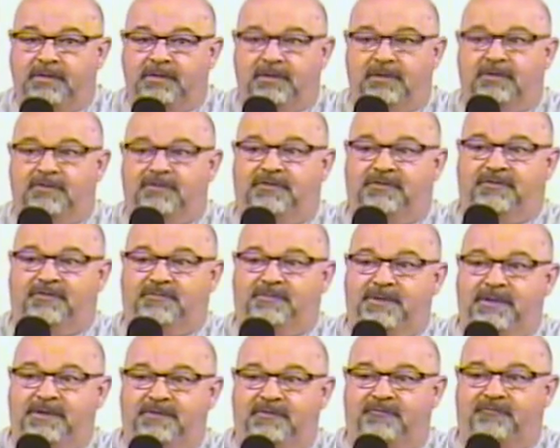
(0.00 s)
You can
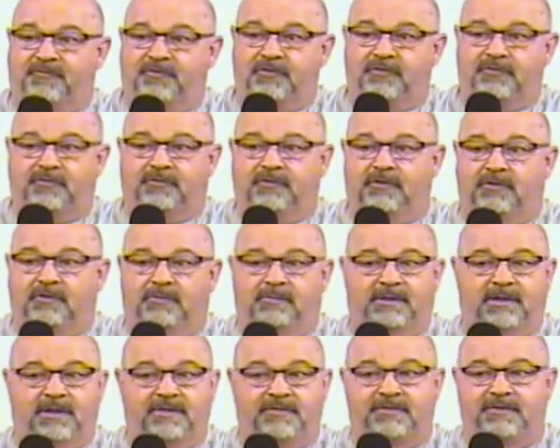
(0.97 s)
suspend the first girl,
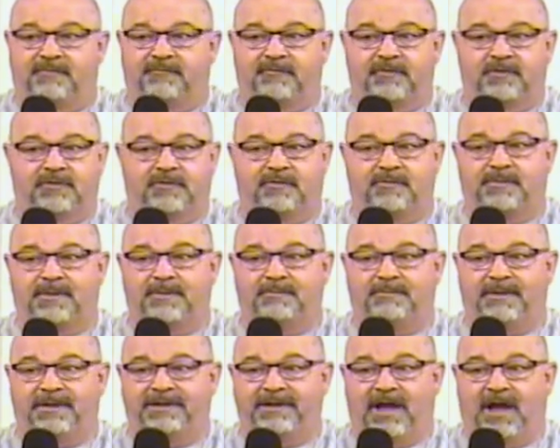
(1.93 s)
but I said, If you suspend
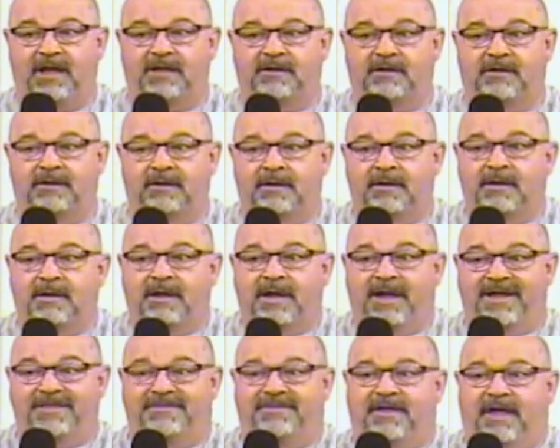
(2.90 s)
my daughter,
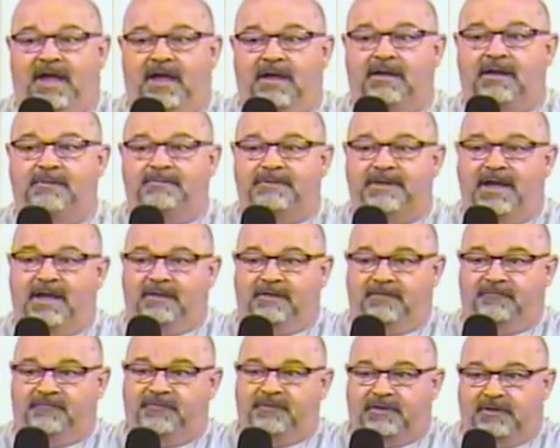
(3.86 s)
I said, I'll come down
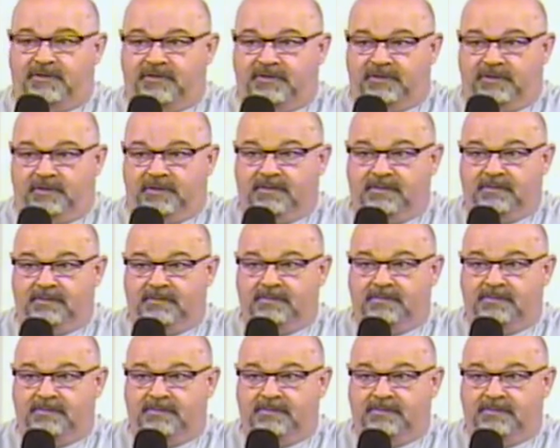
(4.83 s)
and finish it.